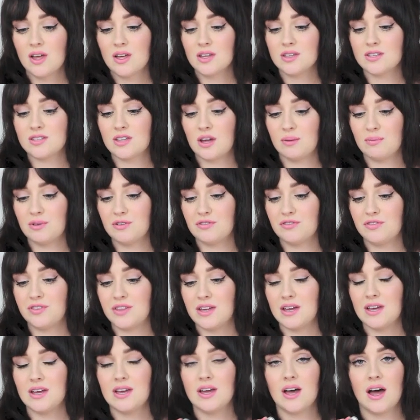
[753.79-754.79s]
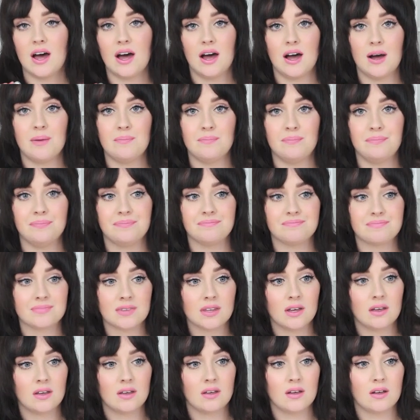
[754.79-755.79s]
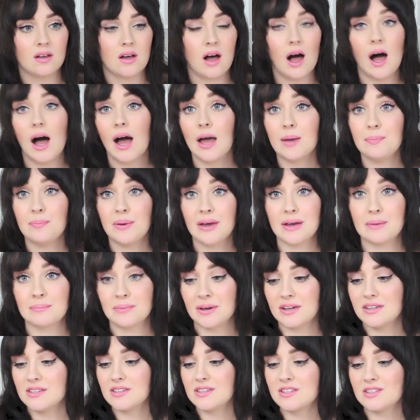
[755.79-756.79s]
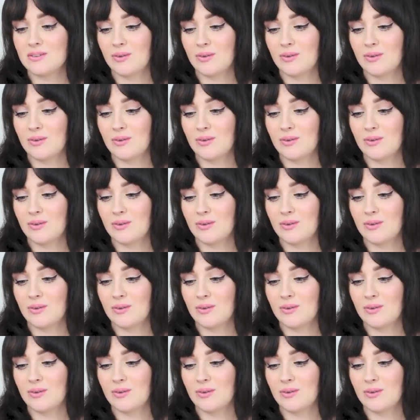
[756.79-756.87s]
some of the eye pigments.